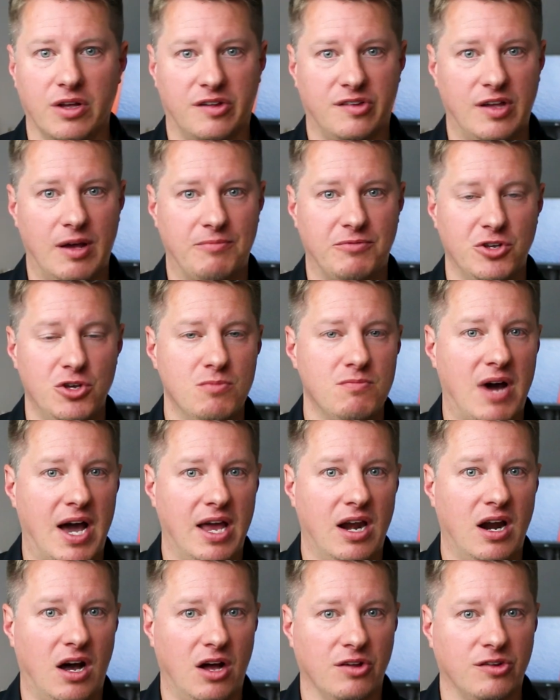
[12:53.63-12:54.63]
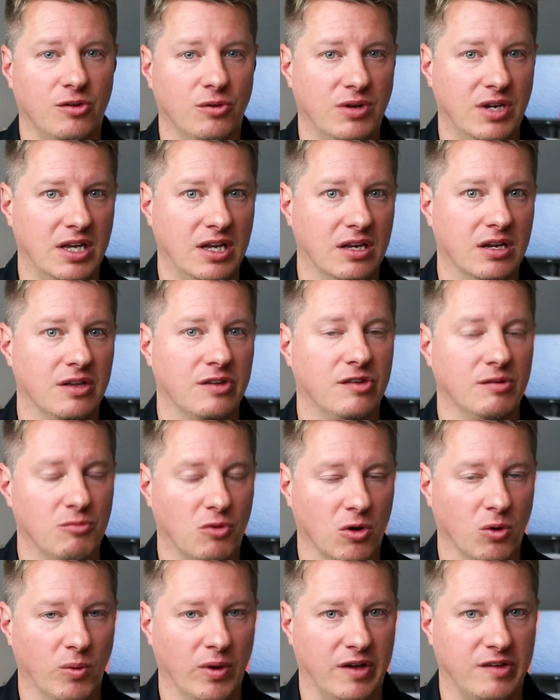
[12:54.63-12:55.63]
except you might also need some
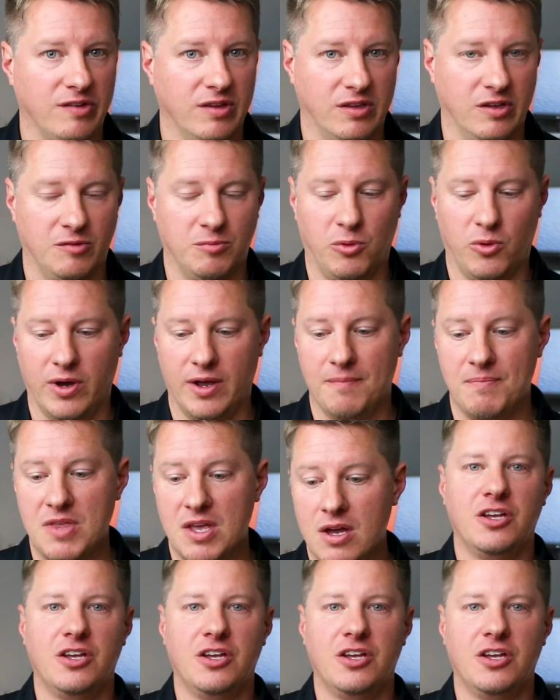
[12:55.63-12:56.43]
more wicks at this point.